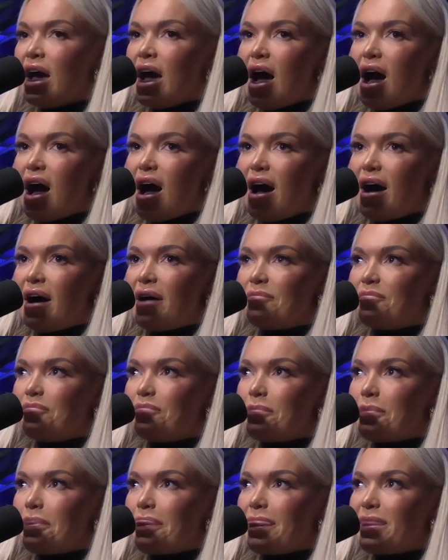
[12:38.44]

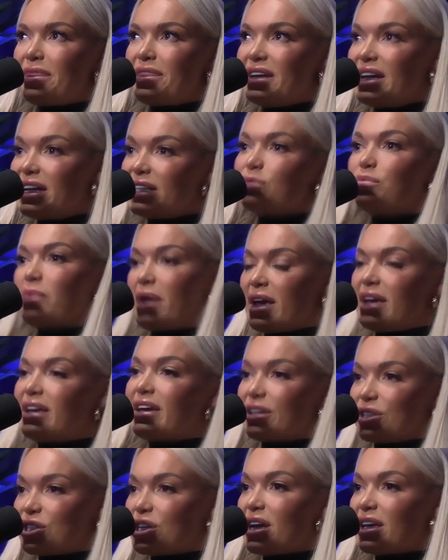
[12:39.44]
the next week at
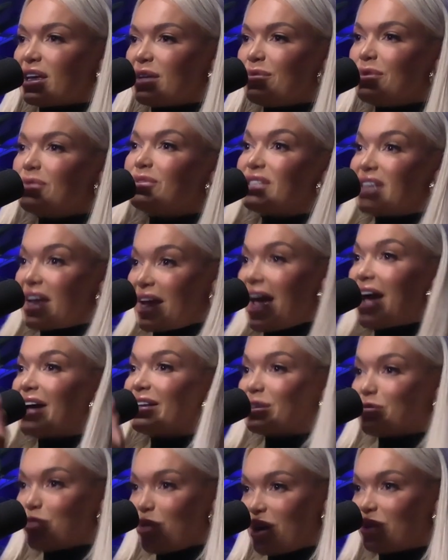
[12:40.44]
check-in, we would say, how's the
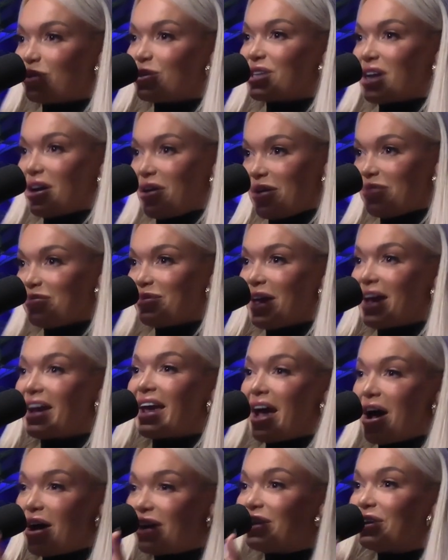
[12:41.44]
bridal shower? Like, how
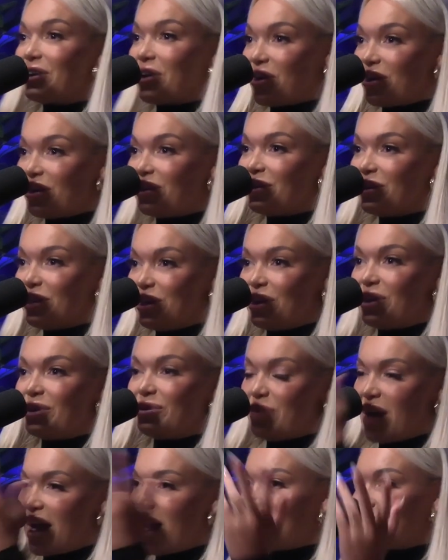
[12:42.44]
did it go?
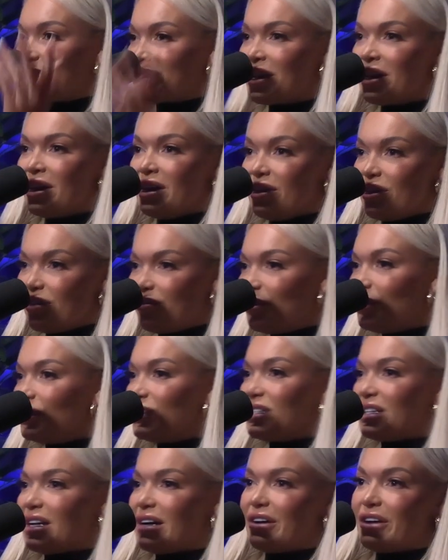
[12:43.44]
How was the food
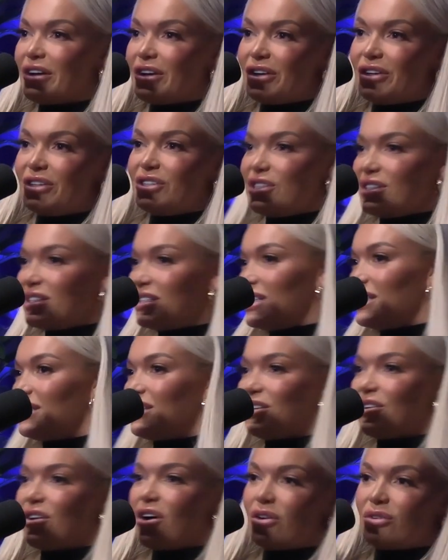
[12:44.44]
scenario? Just stick to your
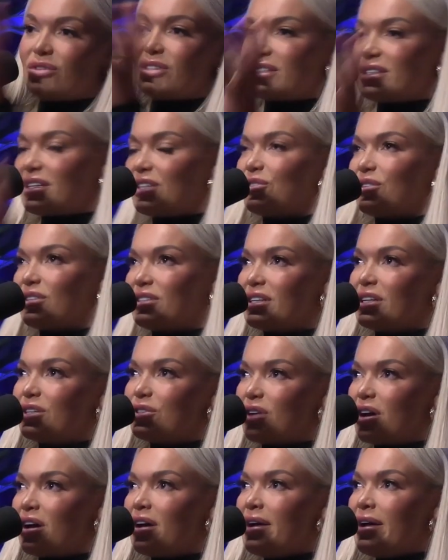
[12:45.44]
goals, et cetera, et cetera.
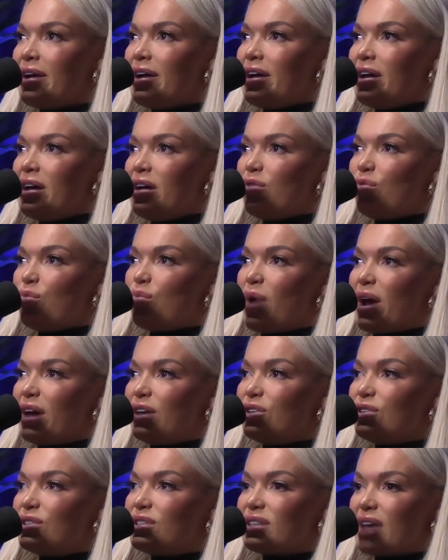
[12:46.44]
When you
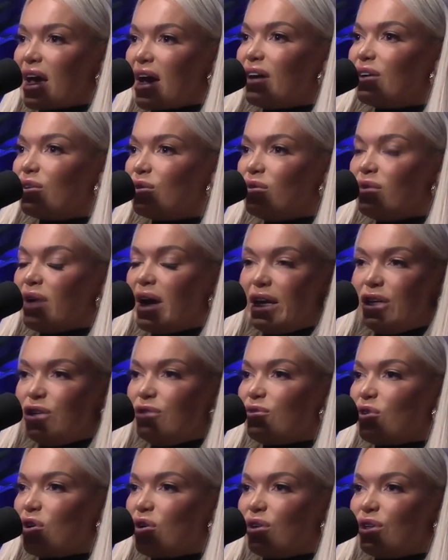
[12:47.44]
scale and
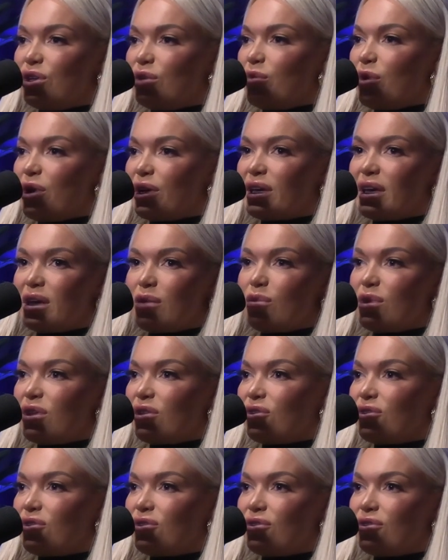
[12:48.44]
you're working with,